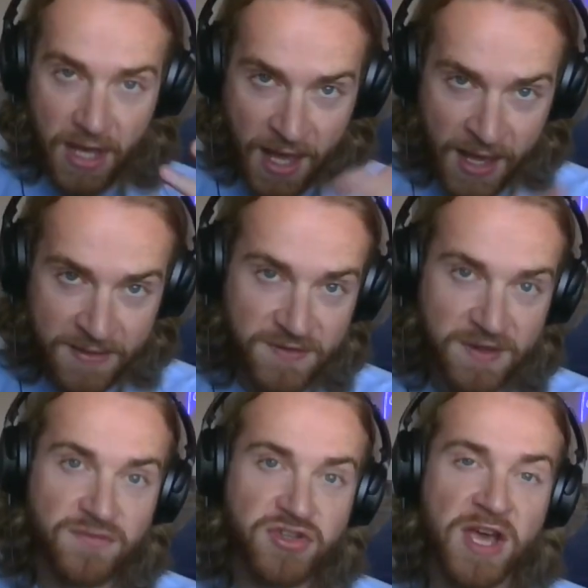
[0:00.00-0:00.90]
Hey, let's
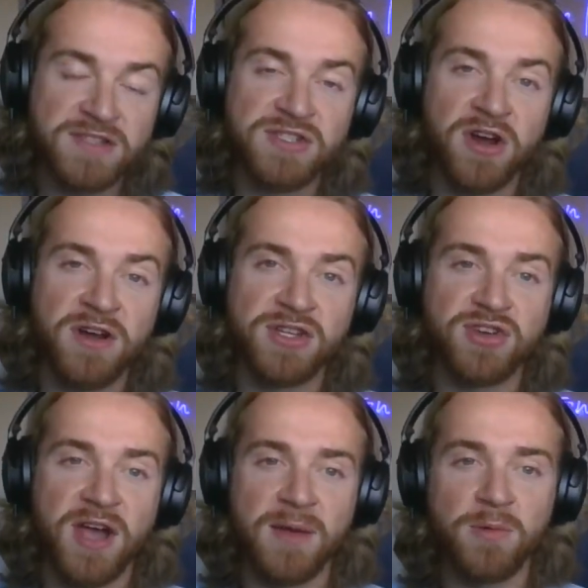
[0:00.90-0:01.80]
give Jackson Dart a
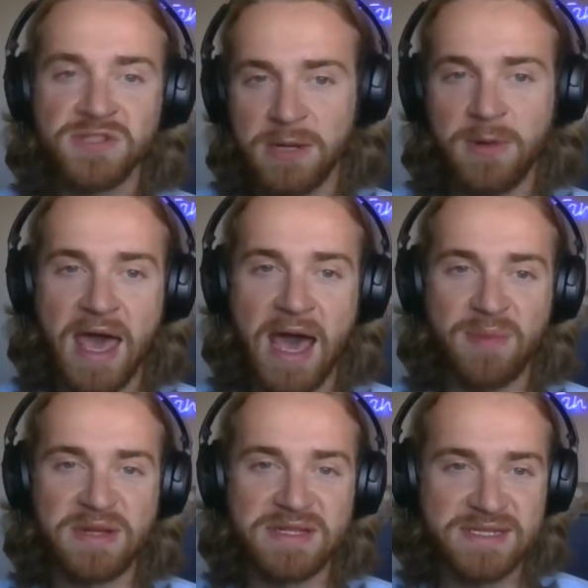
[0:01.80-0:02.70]
try. We'll see what
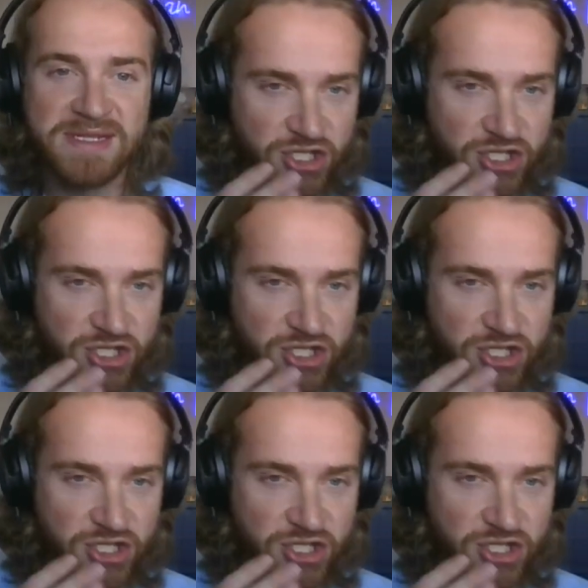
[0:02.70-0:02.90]
happens.